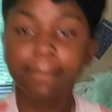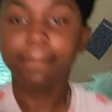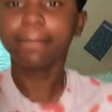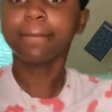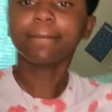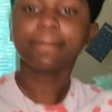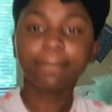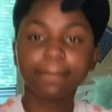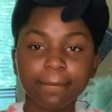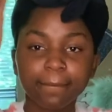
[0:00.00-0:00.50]

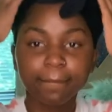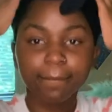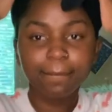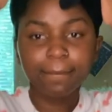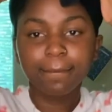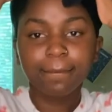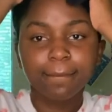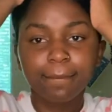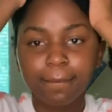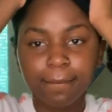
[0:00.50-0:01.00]
know.
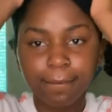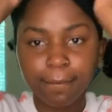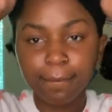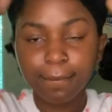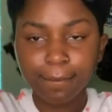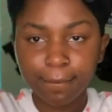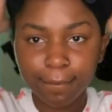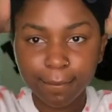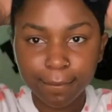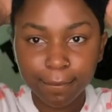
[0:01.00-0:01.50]
Oh,
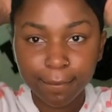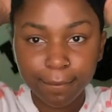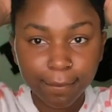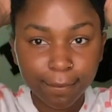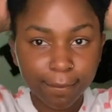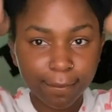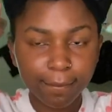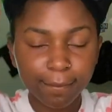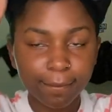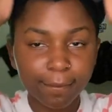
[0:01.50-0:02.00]
okay, she's
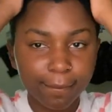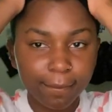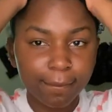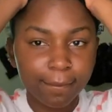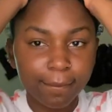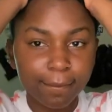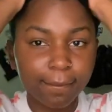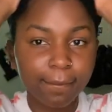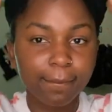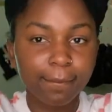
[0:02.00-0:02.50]
back inside the
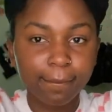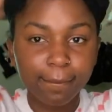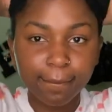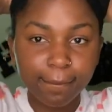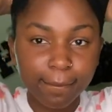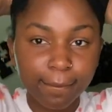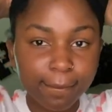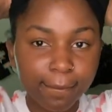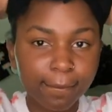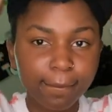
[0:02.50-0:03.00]
room. All
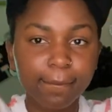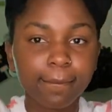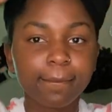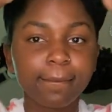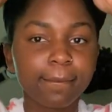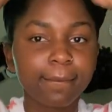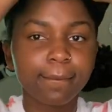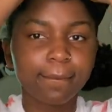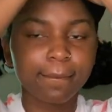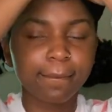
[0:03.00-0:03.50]
right, all right,
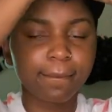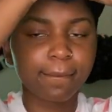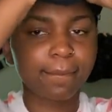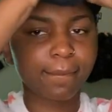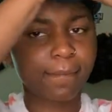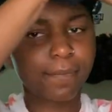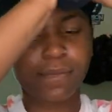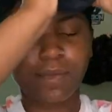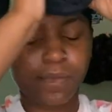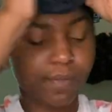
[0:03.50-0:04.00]
bet, bet,
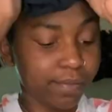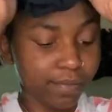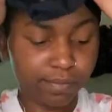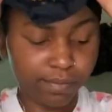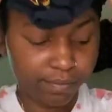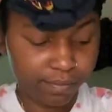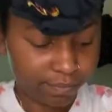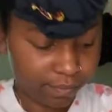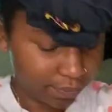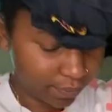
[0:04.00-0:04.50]
bet.
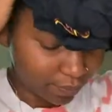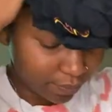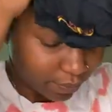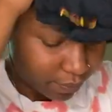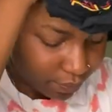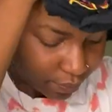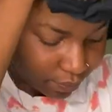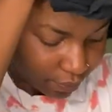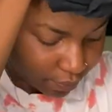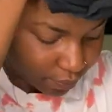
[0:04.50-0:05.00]
Okay, now I
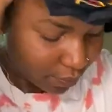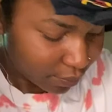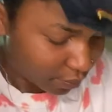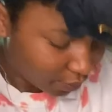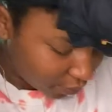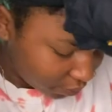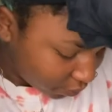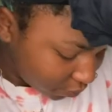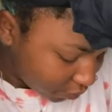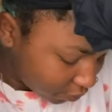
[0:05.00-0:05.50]
think she gonna try to
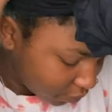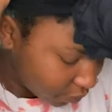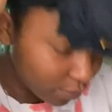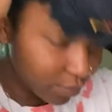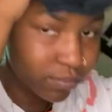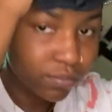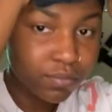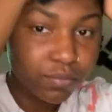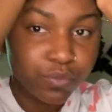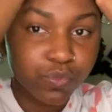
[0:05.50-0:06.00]
talk to
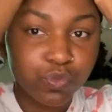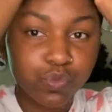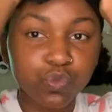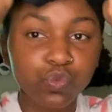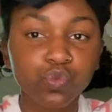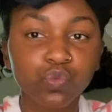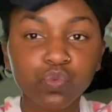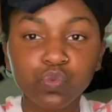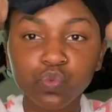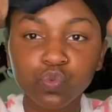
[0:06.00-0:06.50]
us. I guess.
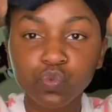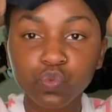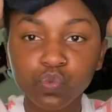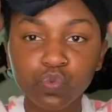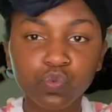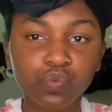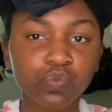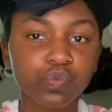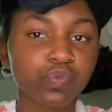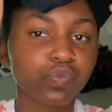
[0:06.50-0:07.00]

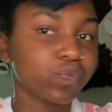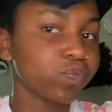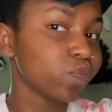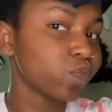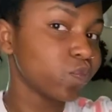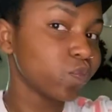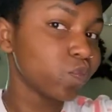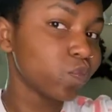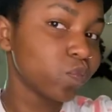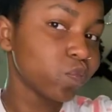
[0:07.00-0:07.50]

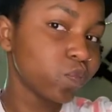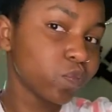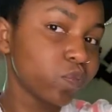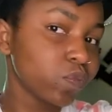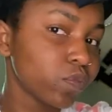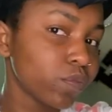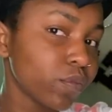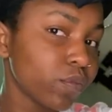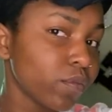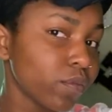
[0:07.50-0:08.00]
Let's
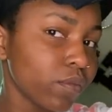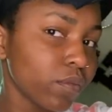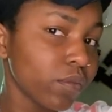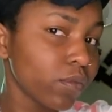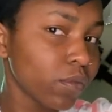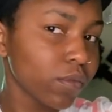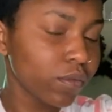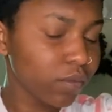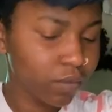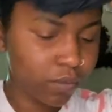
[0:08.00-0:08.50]
see what she's trying to say,